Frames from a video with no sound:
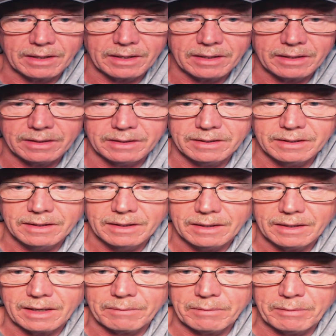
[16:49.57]
and
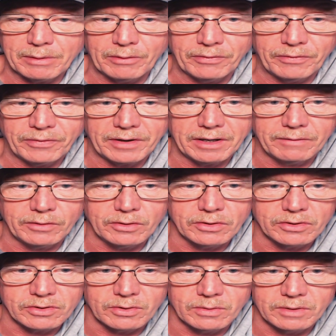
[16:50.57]
I'm about five
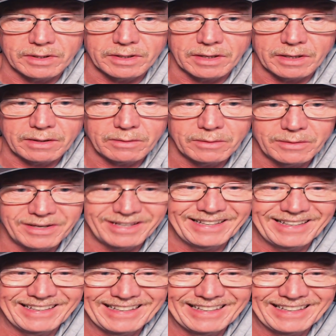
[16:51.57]
years older now.